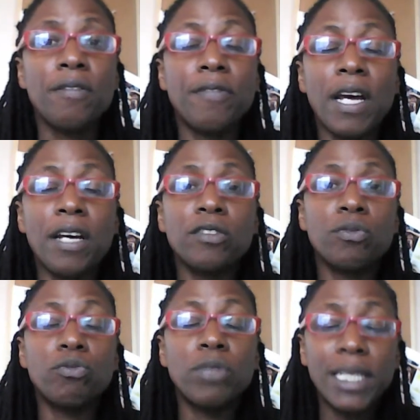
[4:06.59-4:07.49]
found
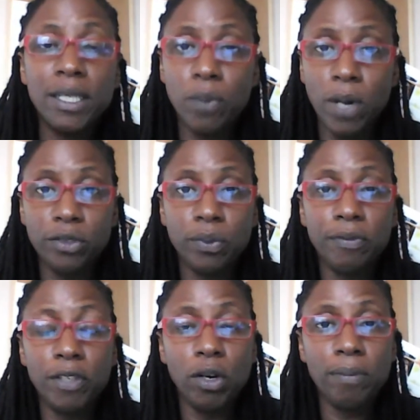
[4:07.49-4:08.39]
really works
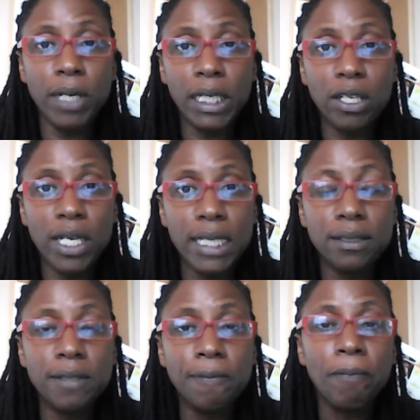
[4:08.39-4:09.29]
with a lot of my
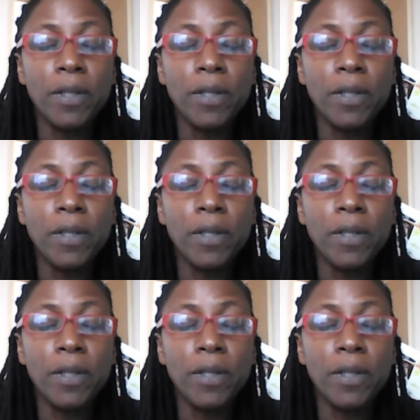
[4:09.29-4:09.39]
clients.